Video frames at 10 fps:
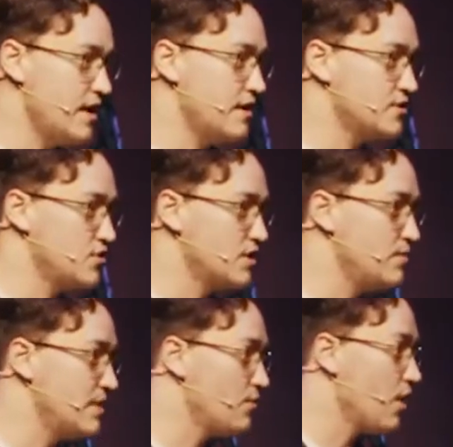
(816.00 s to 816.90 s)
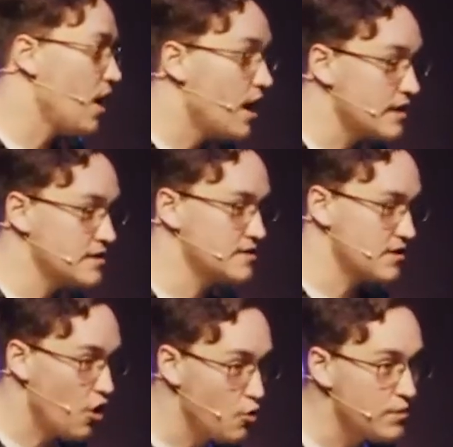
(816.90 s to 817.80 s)
it so you can be more honest and
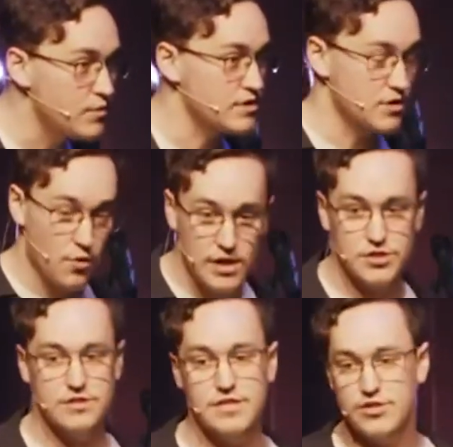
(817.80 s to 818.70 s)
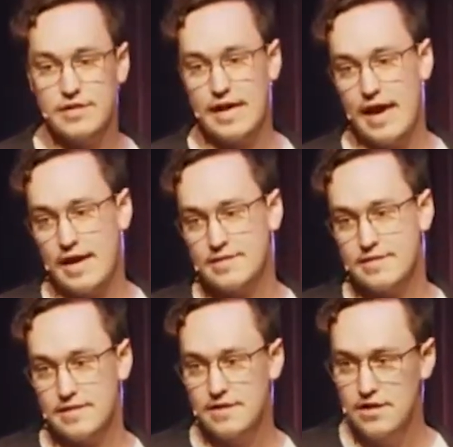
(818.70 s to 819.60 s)
open with the questions that you're going to ask
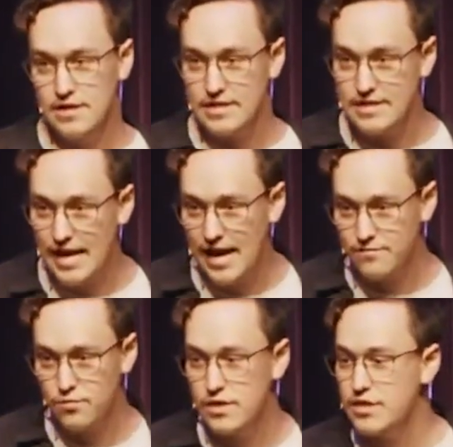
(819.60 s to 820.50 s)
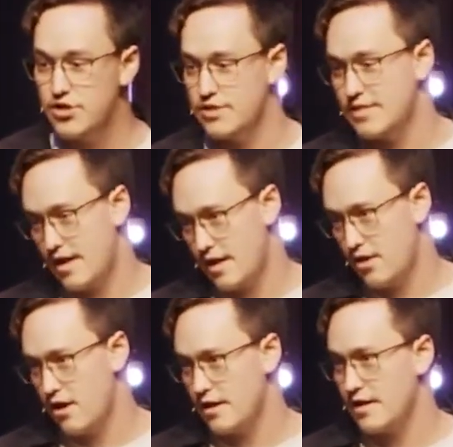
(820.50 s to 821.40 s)
and have really good dialogue